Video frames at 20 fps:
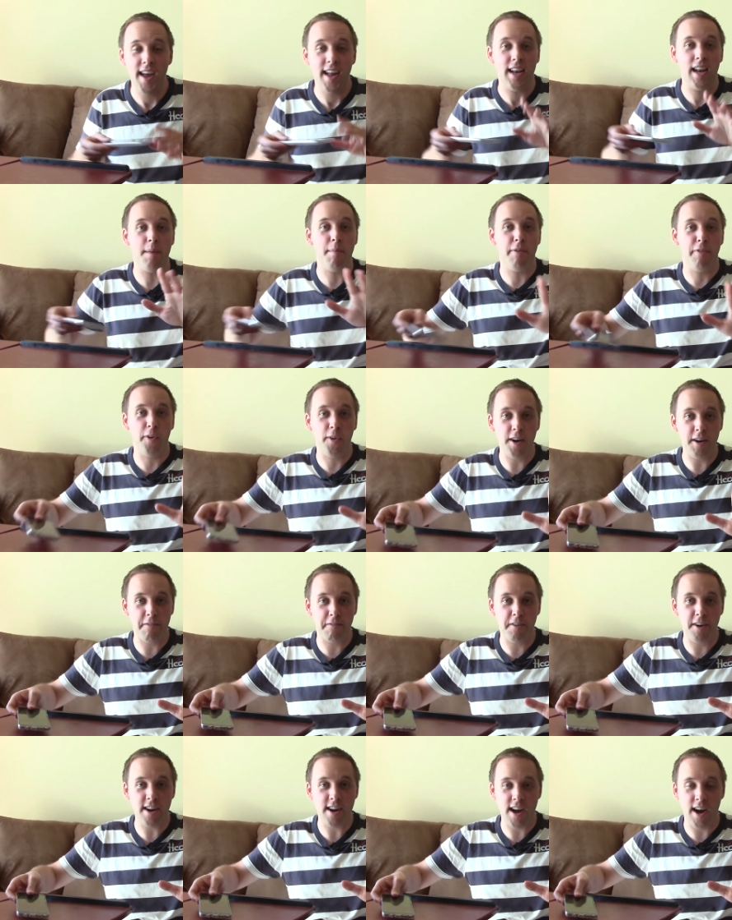Now before you
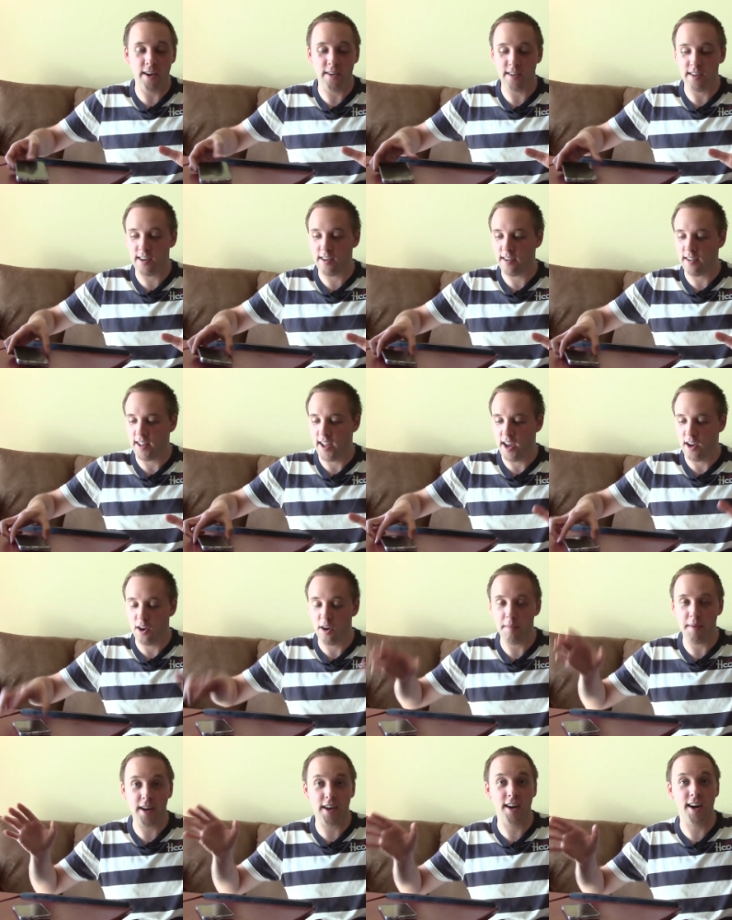freak out and you're like,
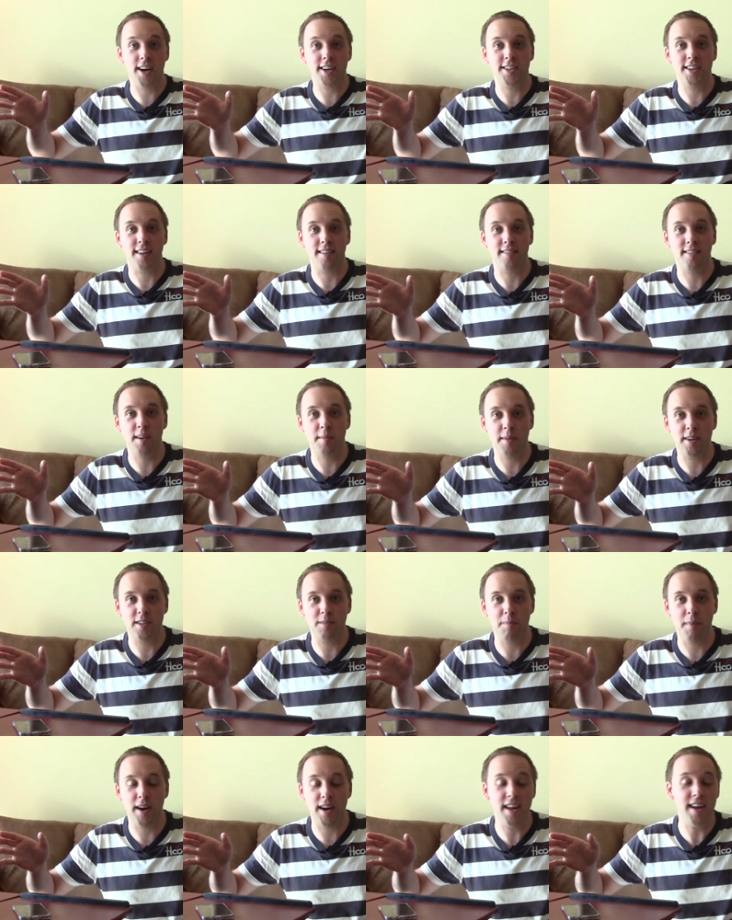oh my gosh, that's so
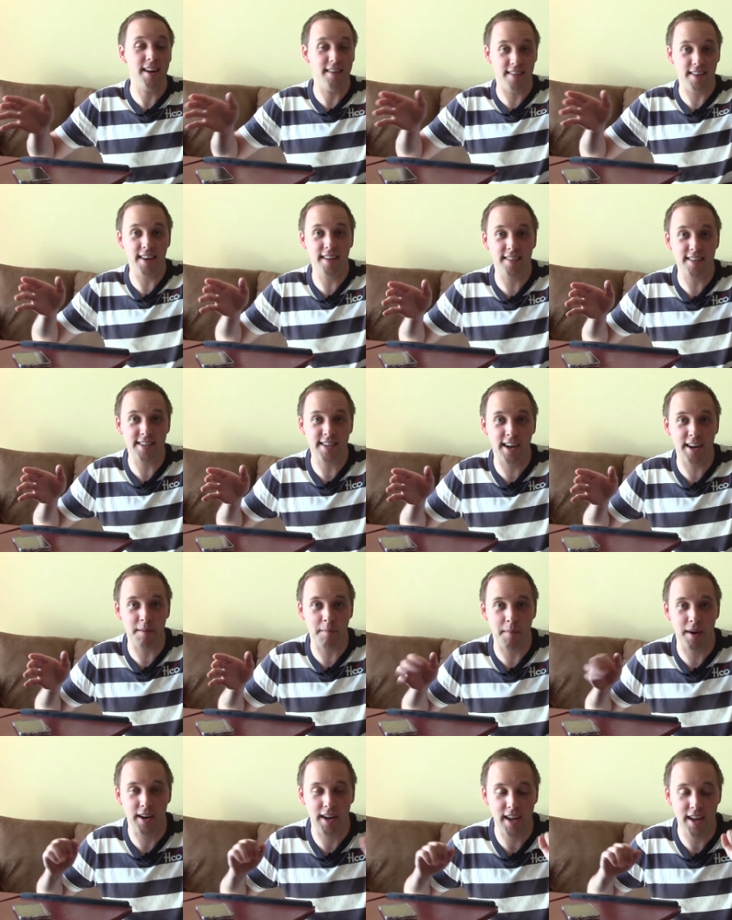much money, because it is a ton of
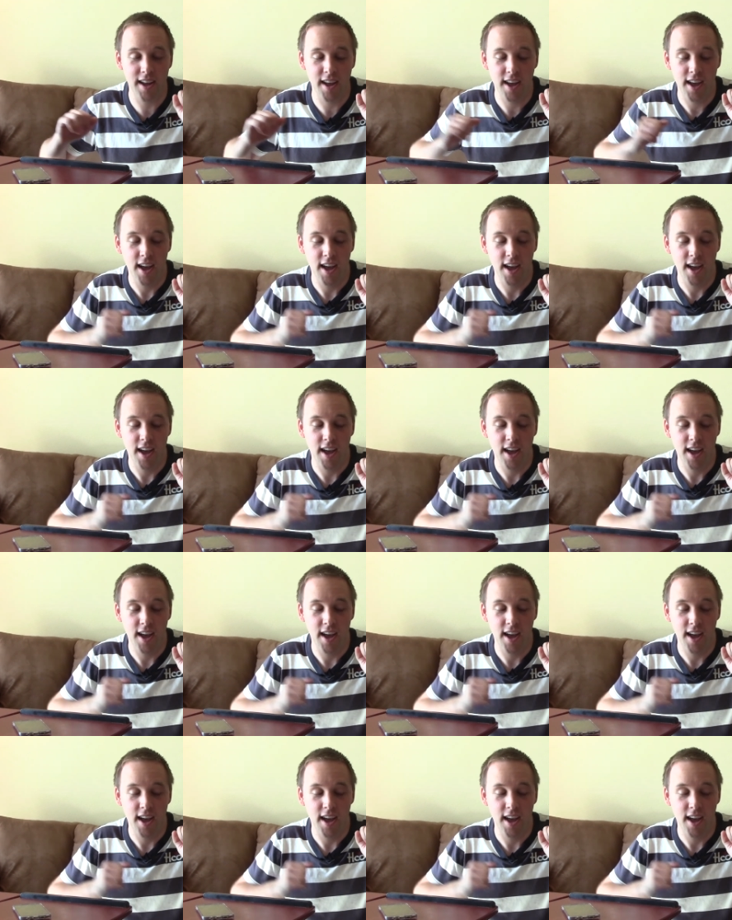money.